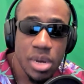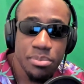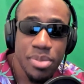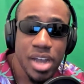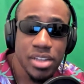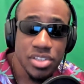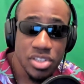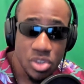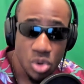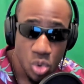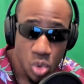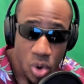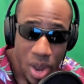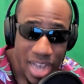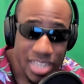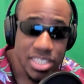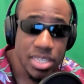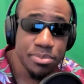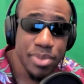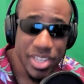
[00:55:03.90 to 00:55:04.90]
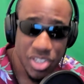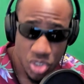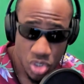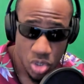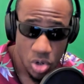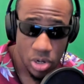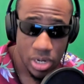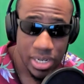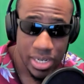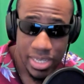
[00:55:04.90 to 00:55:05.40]
about who has the best
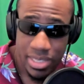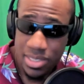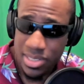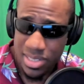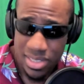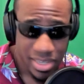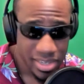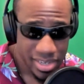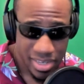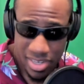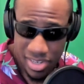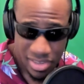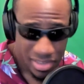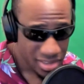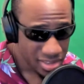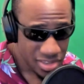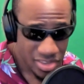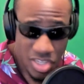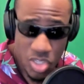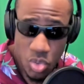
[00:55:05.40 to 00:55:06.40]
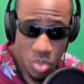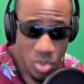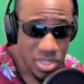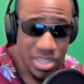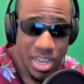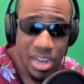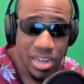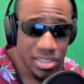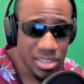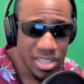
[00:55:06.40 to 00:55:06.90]
chocolates, the
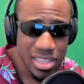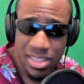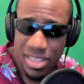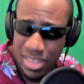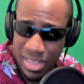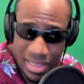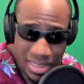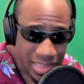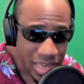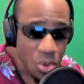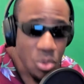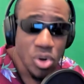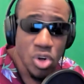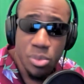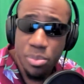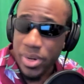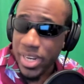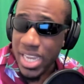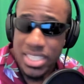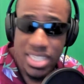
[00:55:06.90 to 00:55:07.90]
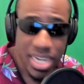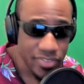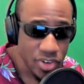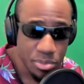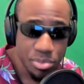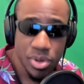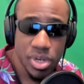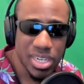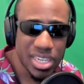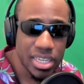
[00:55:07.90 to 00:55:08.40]
Swiss they will lubricate
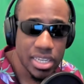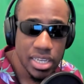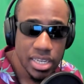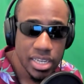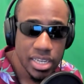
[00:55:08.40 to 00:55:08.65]
everybody.